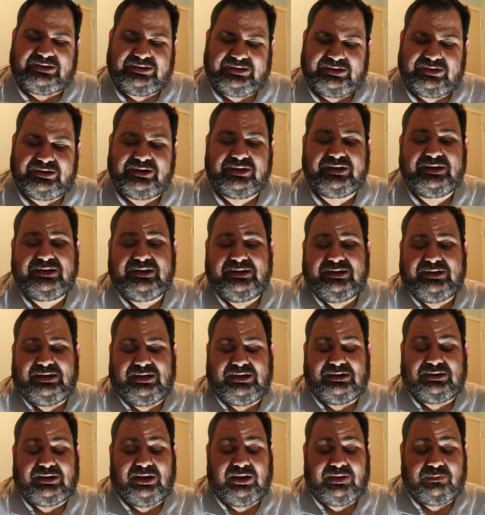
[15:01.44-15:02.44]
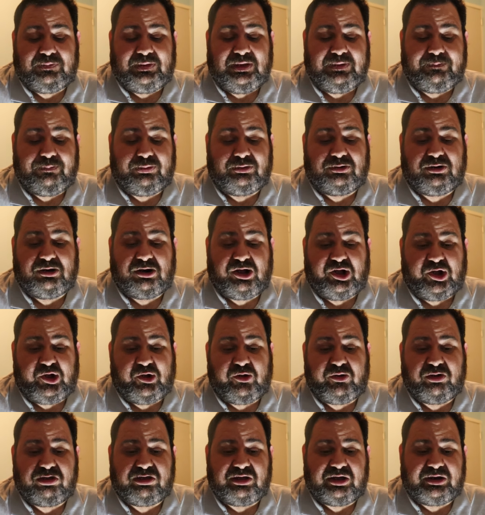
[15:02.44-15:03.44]
it and let people
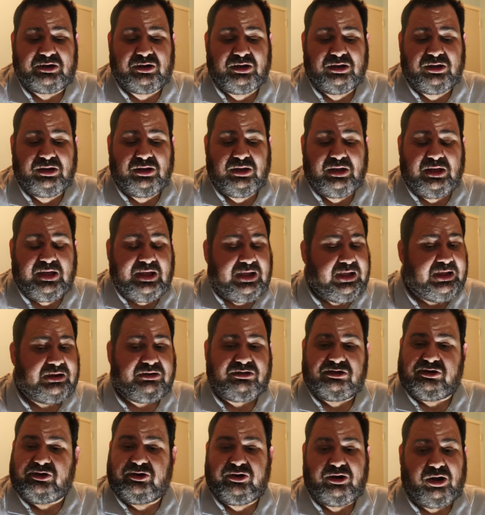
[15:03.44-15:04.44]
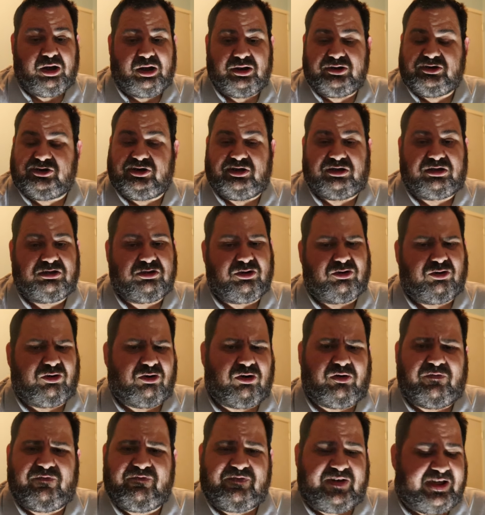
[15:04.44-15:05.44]
know that it's not just
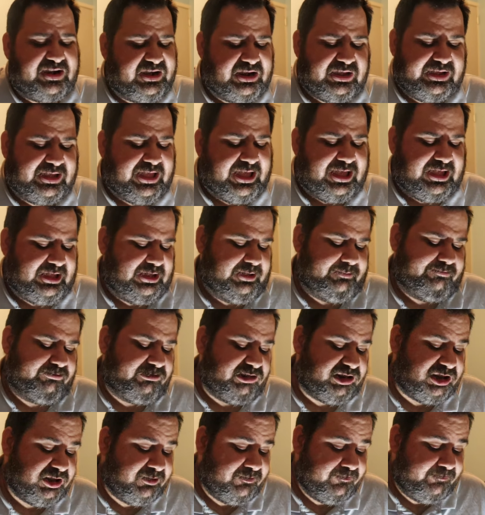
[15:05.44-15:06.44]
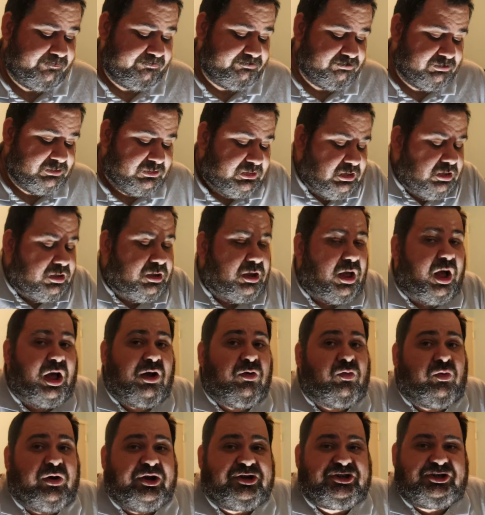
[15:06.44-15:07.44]
all fun and games.
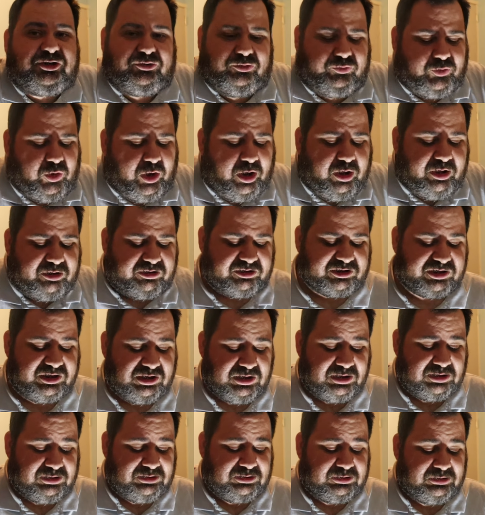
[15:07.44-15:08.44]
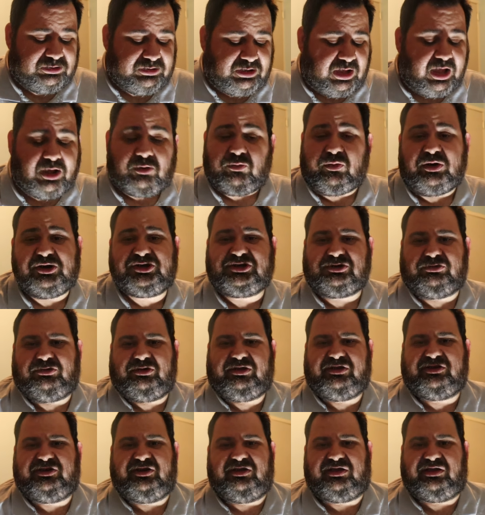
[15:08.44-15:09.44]
I wish it was. I wish it
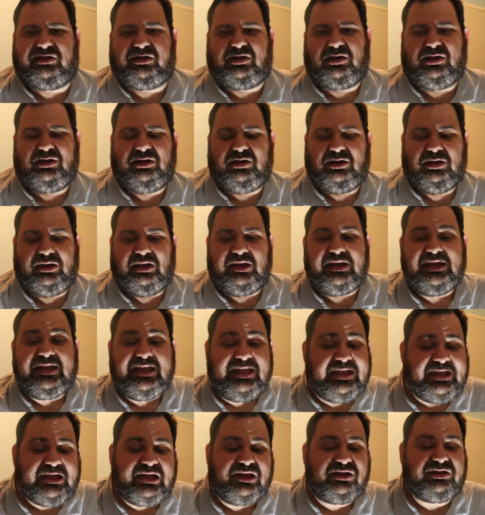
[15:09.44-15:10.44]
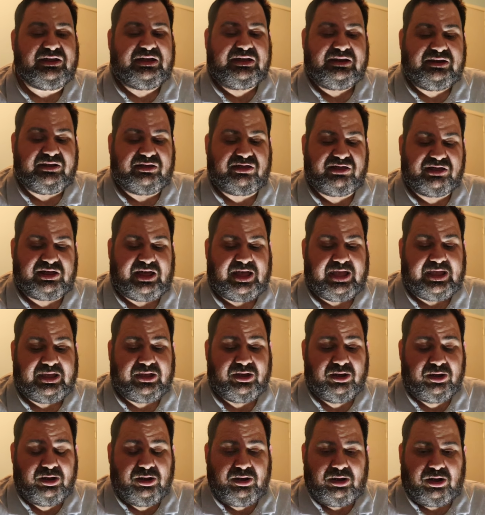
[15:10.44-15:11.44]
was just easy to
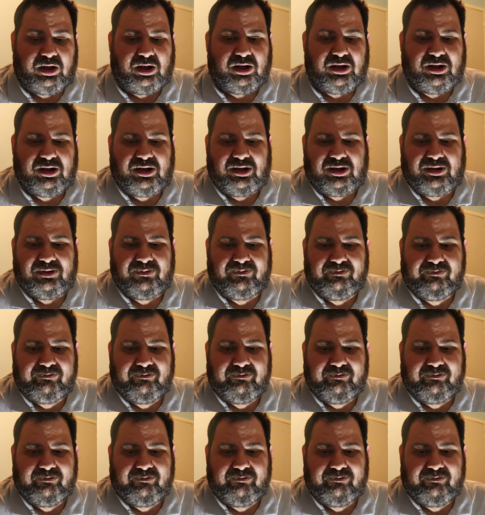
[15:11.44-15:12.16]
say, oh,